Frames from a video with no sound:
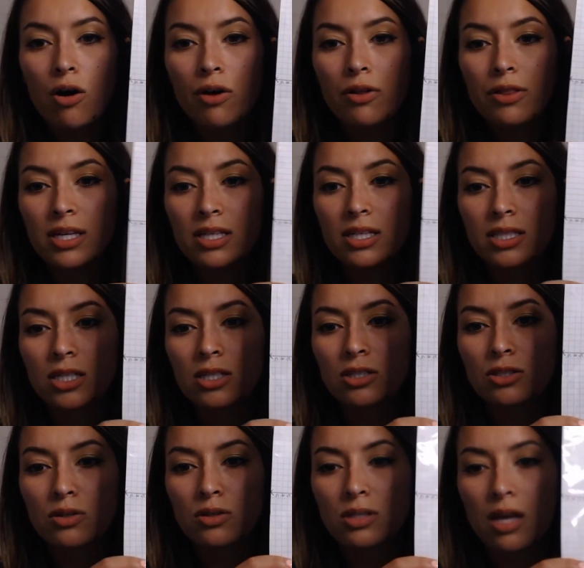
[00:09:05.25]
the
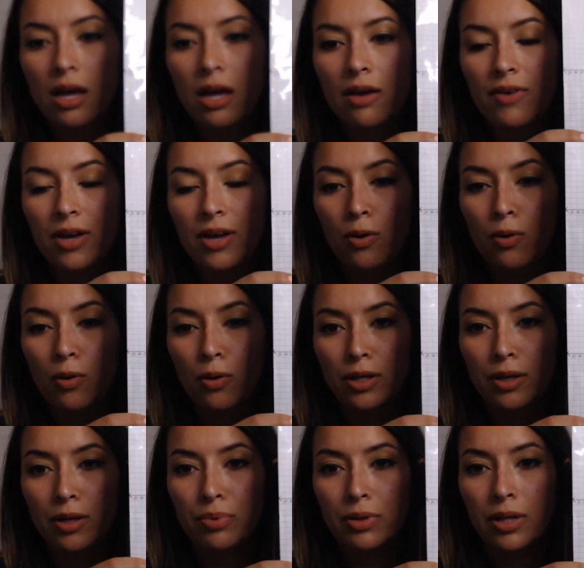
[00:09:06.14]
essentials of a
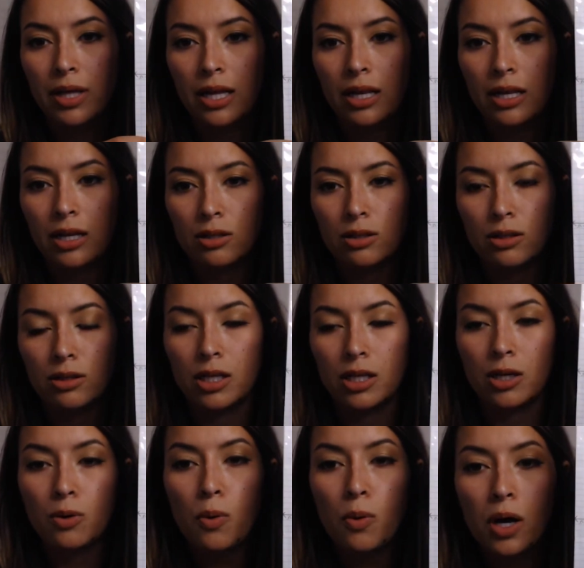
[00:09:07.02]
coordinate plane,
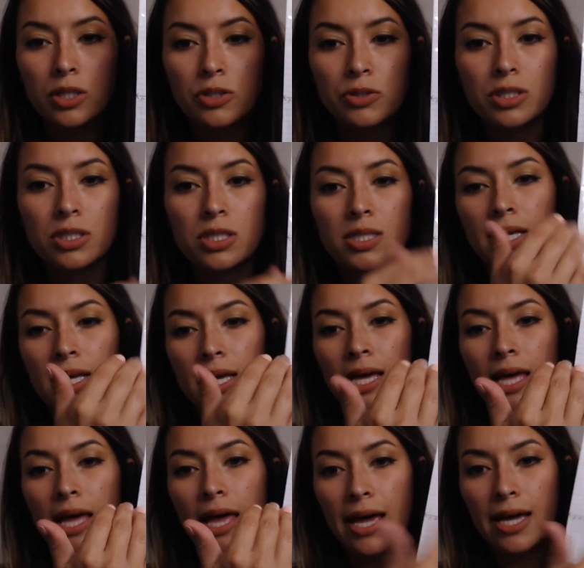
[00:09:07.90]
including quadrants,
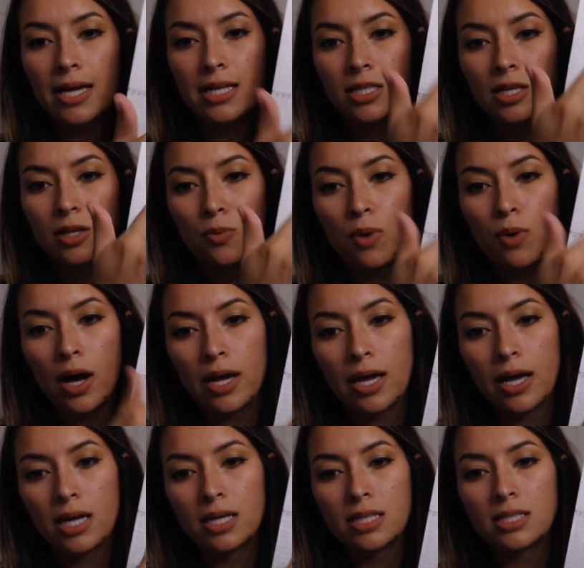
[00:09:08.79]
X and Y
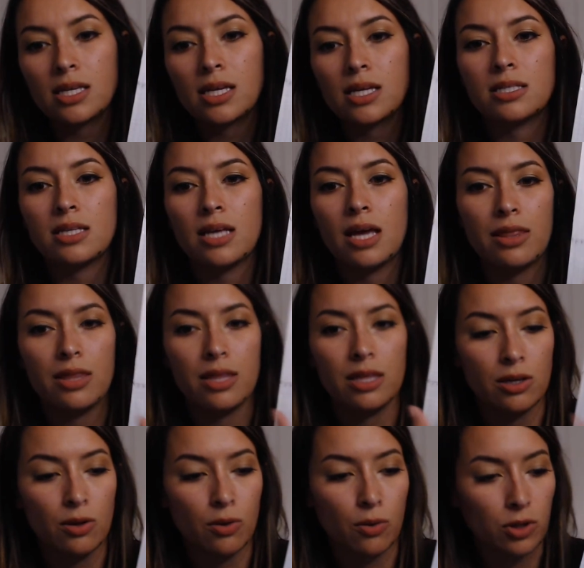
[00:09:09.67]
axis, and then
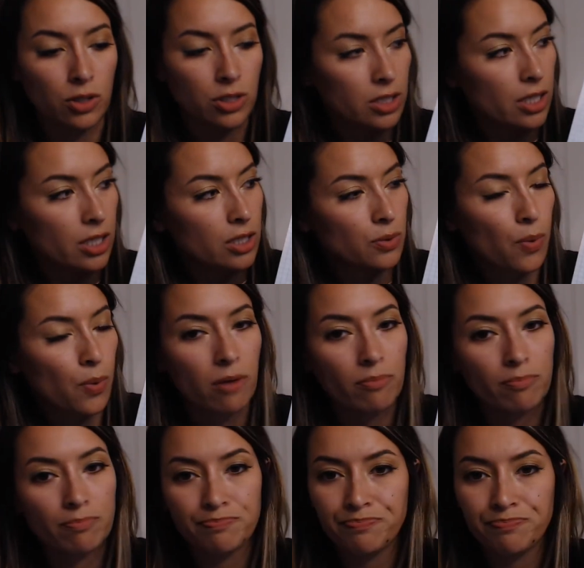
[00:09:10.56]
the origin as
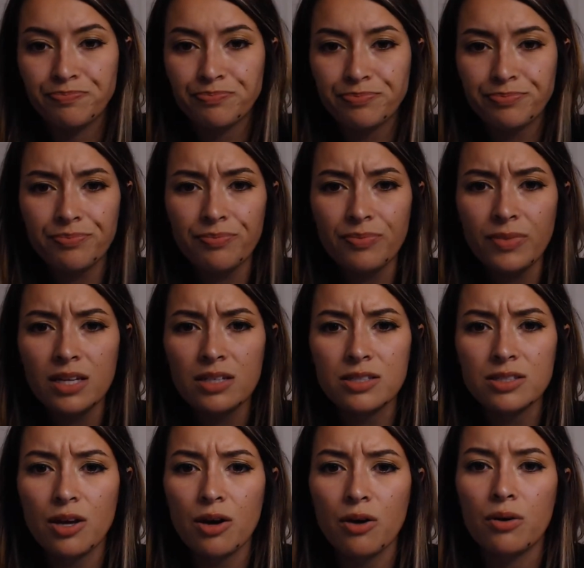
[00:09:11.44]
well.
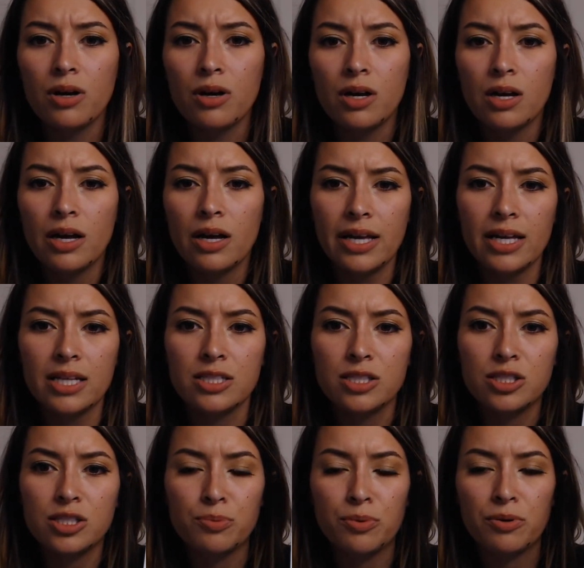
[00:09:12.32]
So again,
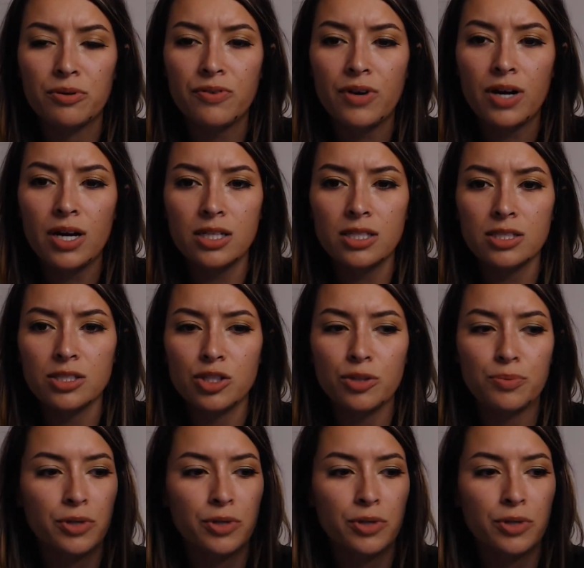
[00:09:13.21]
super fun, super